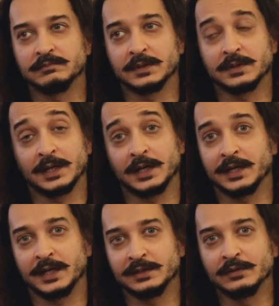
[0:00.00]
But
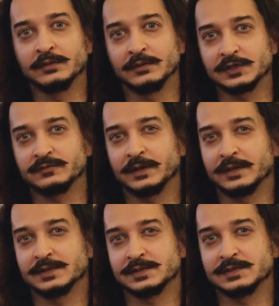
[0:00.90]
I don't know as
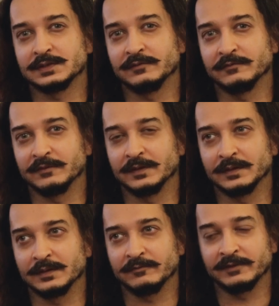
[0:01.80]
far as
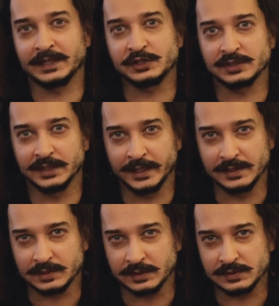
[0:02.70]
financial
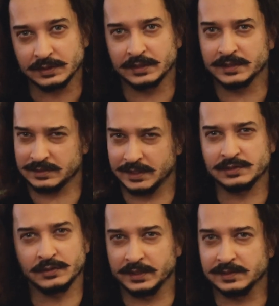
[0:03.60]
aid is concerned.
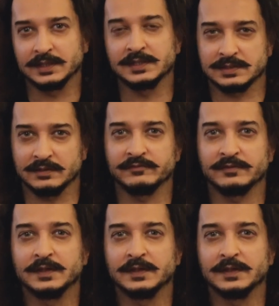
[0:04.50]
It's not easy, it's tough.